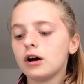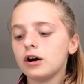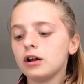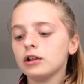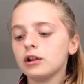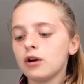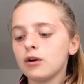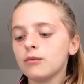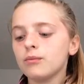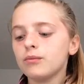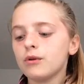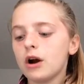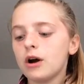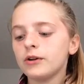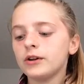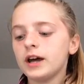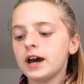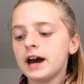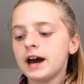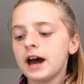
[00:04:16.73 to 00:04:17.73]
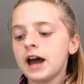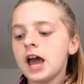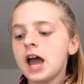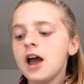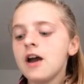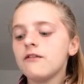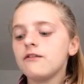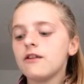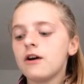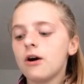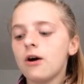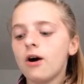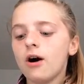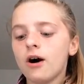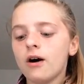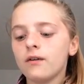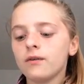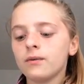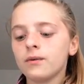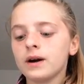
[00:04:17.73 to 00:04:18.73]
long brown hair fell
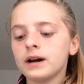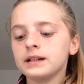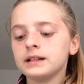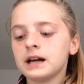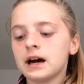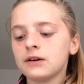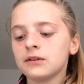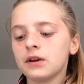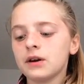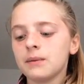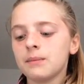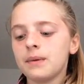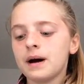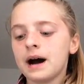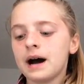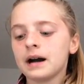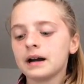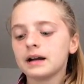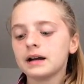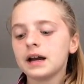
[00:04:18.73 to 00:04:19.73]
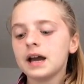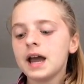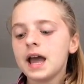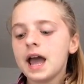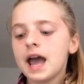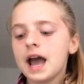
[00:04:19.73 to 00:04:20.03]
halfway down her back,